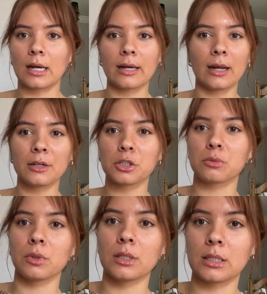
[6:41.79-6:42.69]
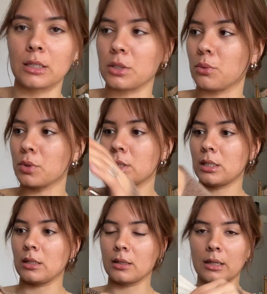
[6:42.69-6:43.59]
I just really see it. So we'll
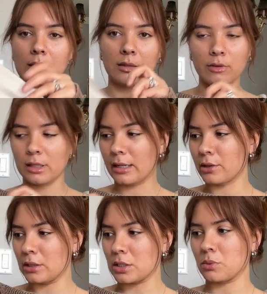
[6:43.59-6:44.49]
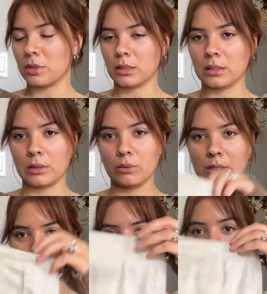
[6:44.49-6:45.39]
see. And even layering this with, I think with
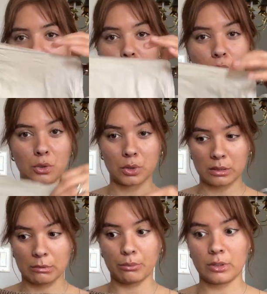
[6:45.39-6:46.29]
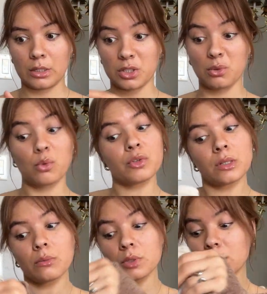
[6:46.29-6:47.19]
some of the other skirts could be pretty. So we'll
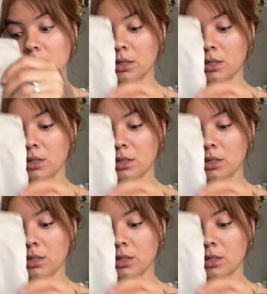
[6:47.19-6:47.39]
see.